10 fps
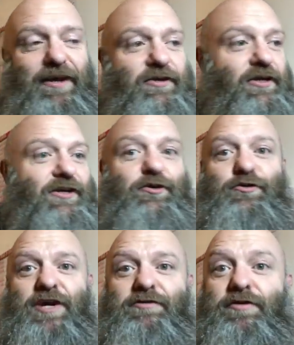you're going to go
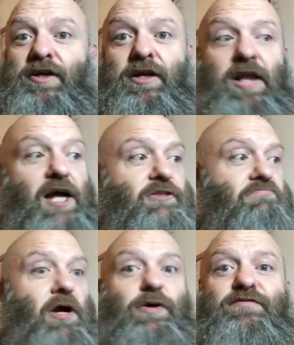around thinking that's
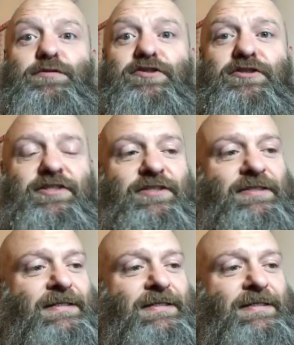how everyone's treated.